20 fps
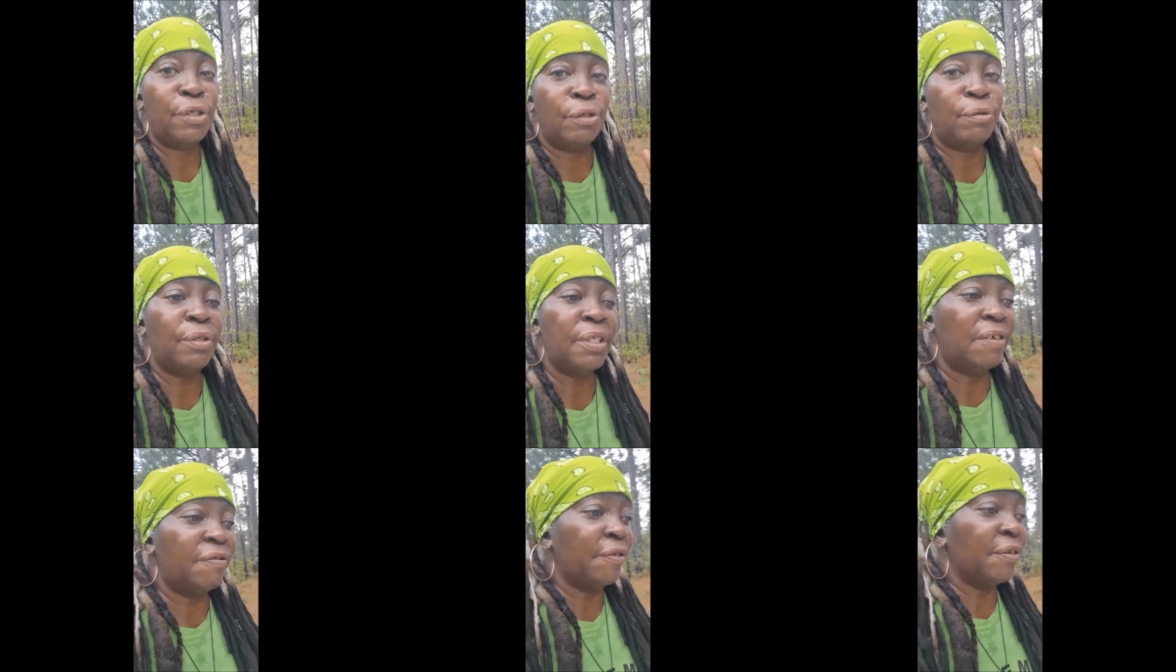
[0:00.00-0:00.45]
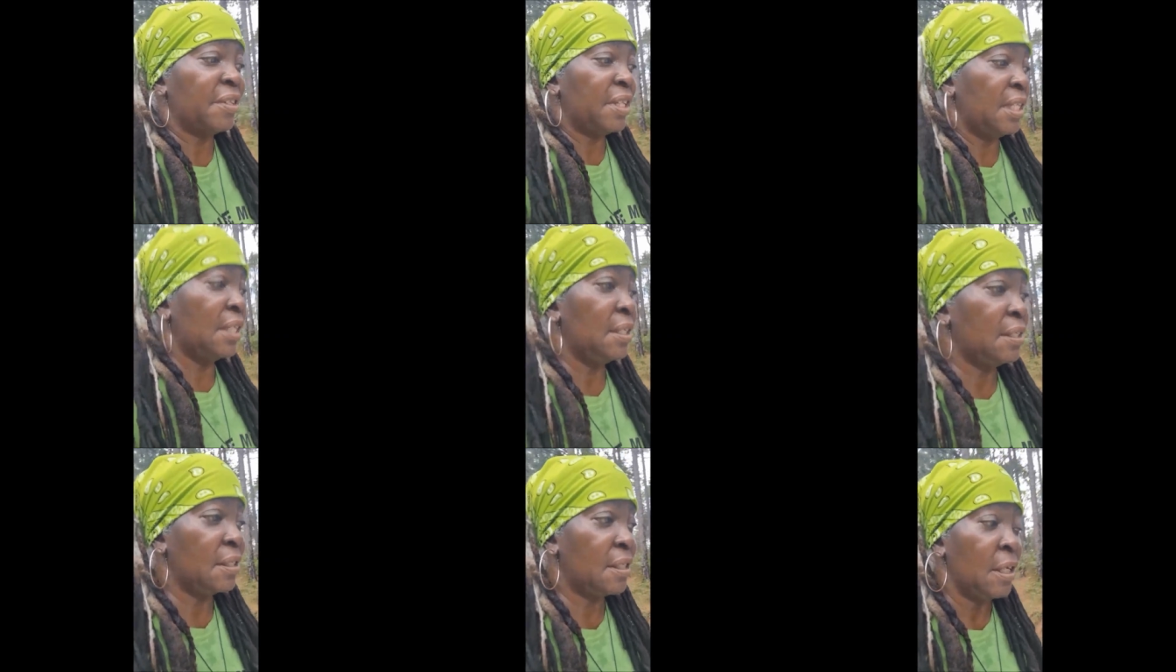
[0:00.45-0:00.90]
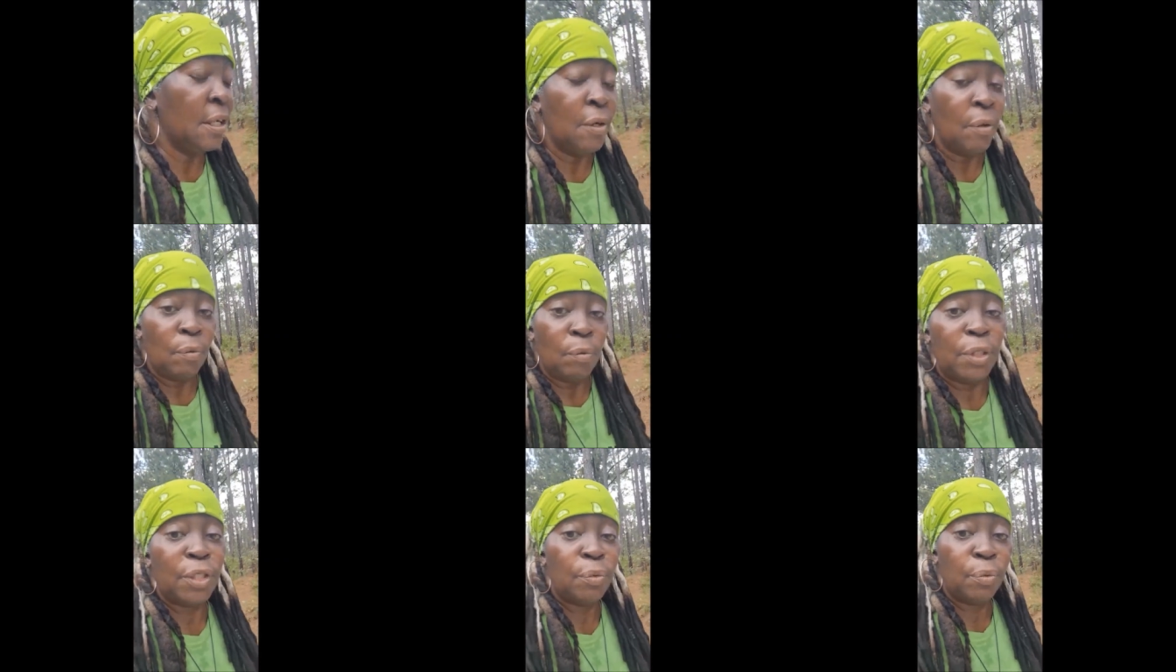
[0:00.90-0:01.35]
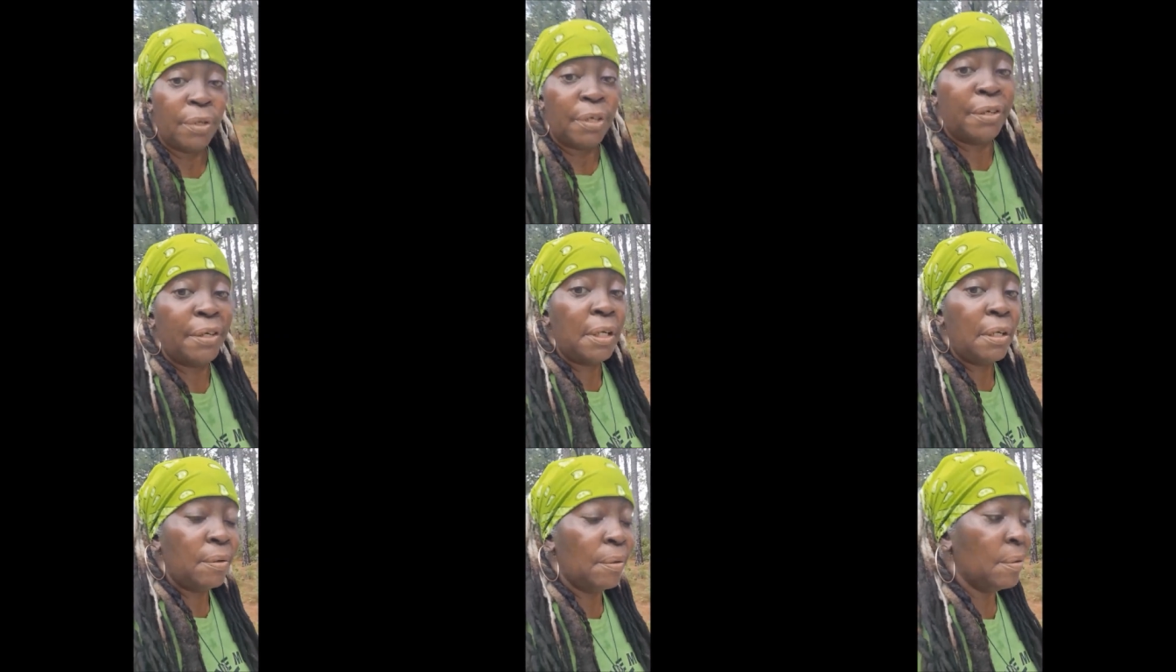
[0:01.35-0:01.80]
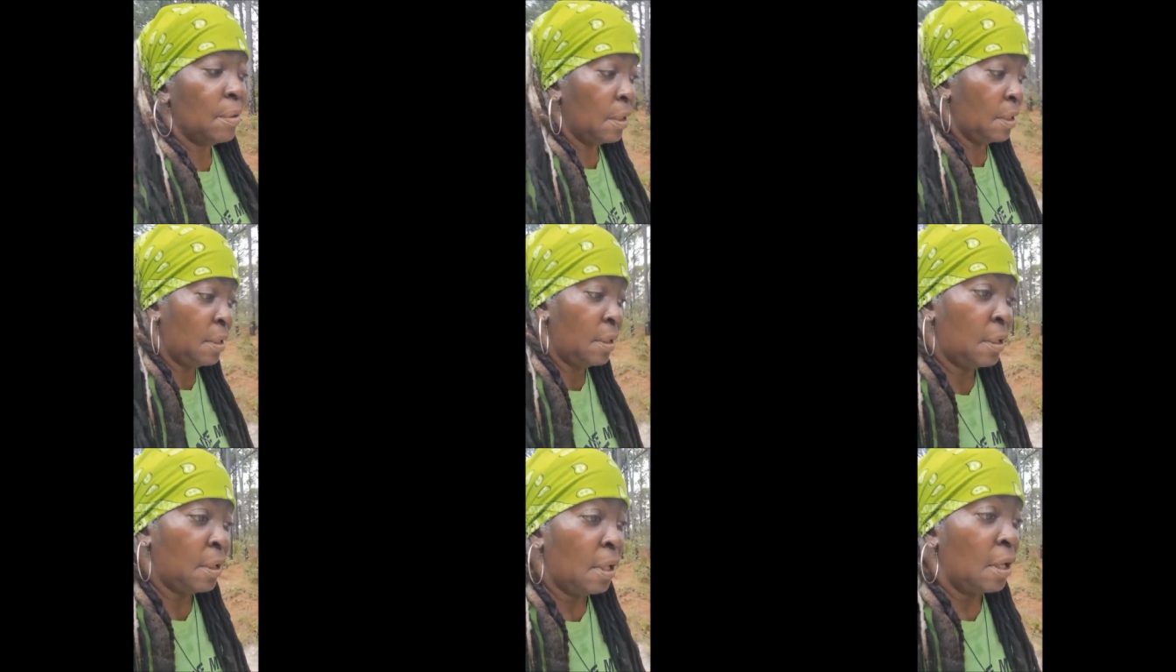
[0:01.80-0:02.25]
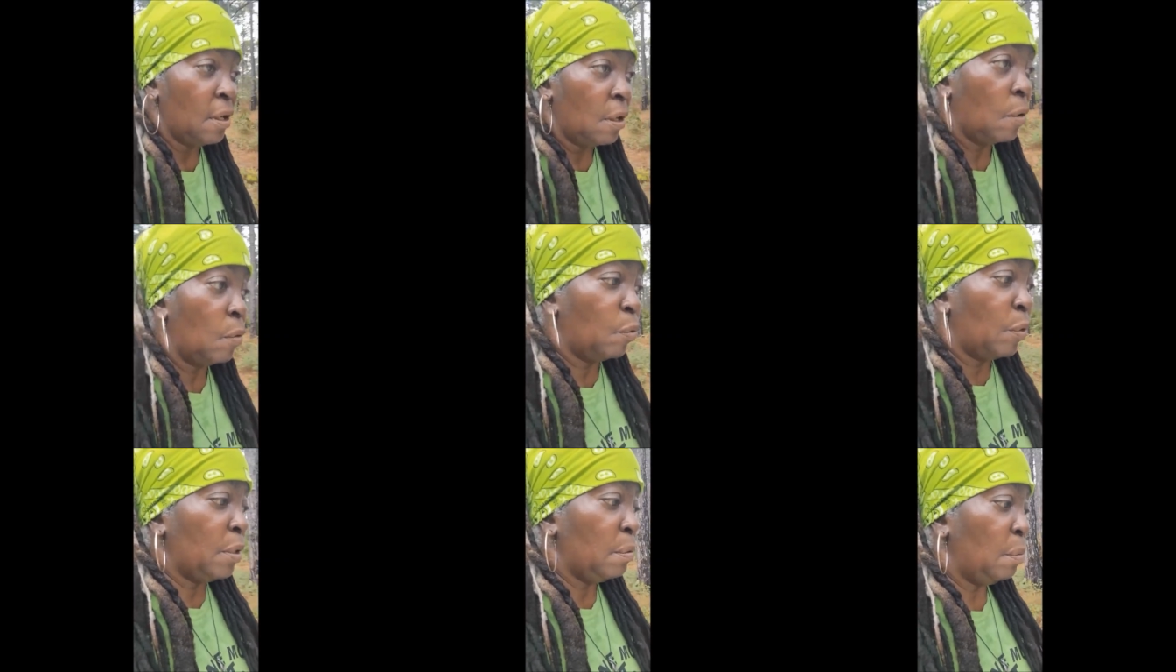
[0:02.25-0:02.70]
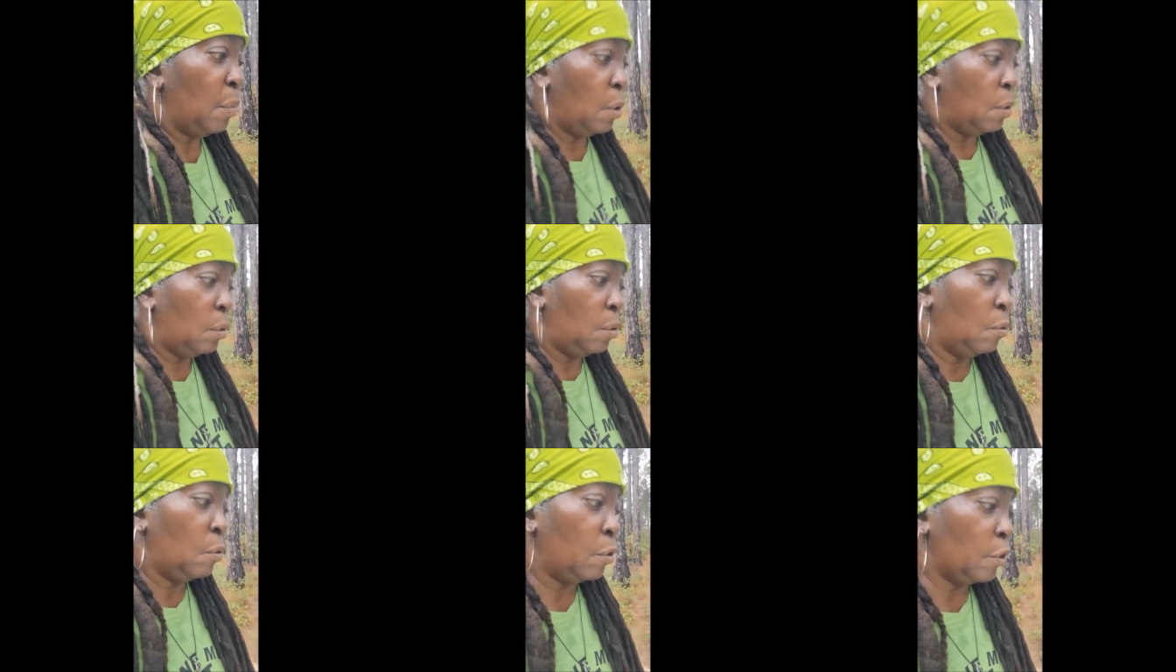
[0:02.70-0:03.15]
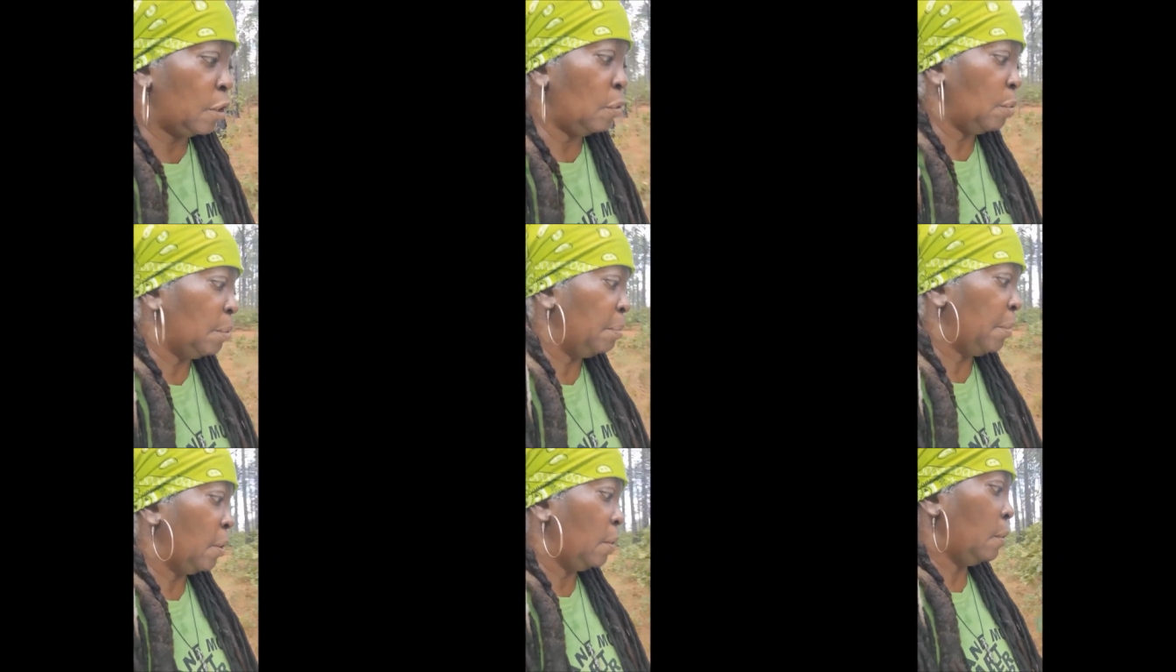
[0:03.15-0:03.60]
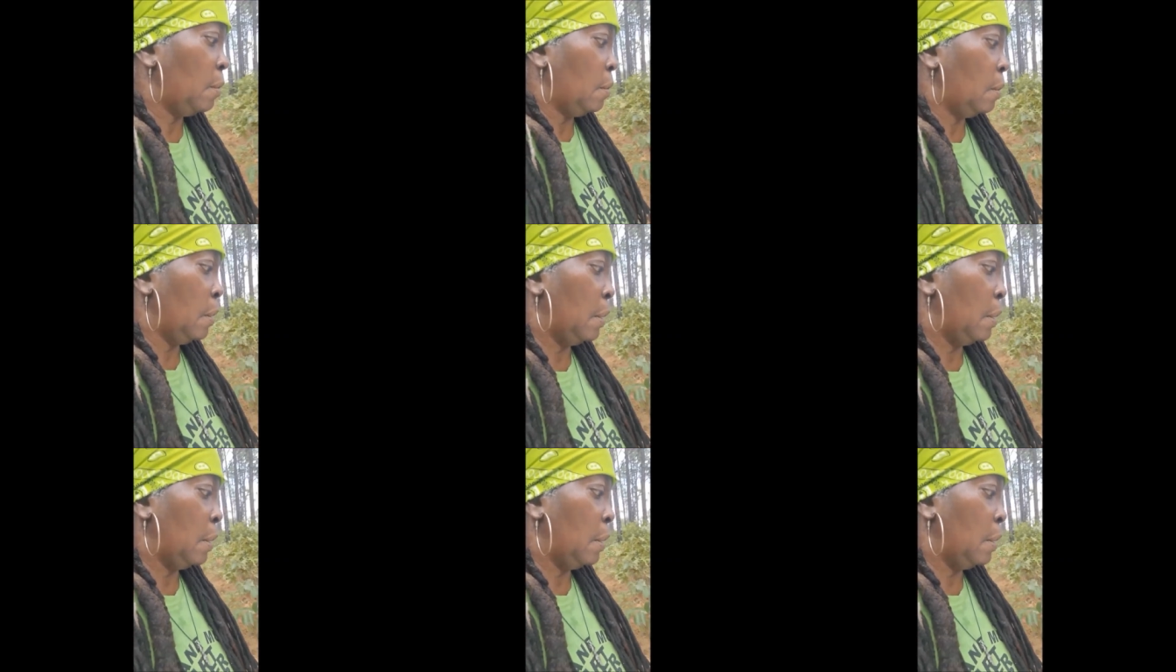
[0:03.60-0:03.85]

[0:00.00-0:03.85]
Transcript: two different things. Which one are you? A real mole or human mole?